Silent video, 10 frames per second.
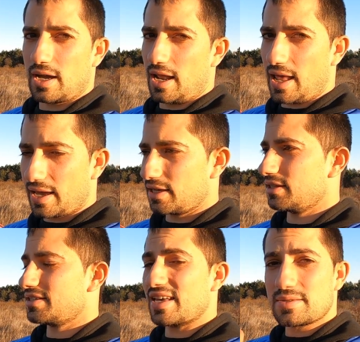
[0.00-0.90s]
I like
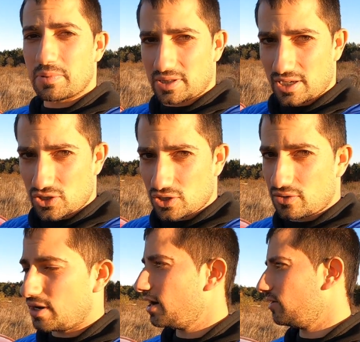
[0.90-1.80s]
it, it has potential.